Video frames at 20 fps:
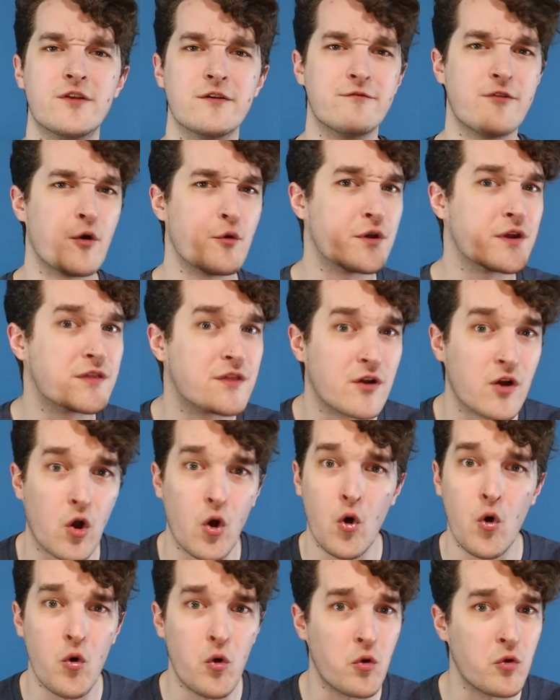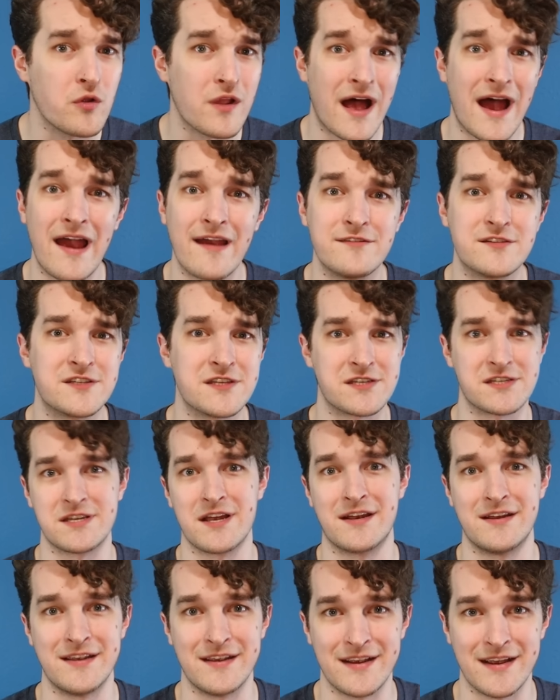devoted their whole lives to
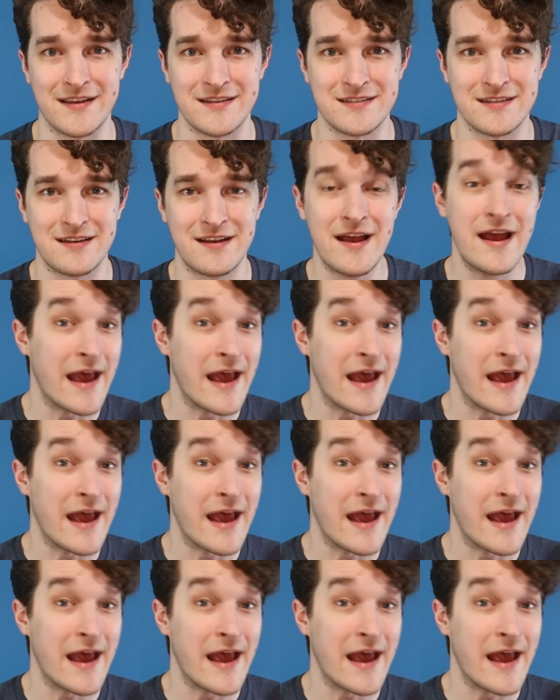studying it.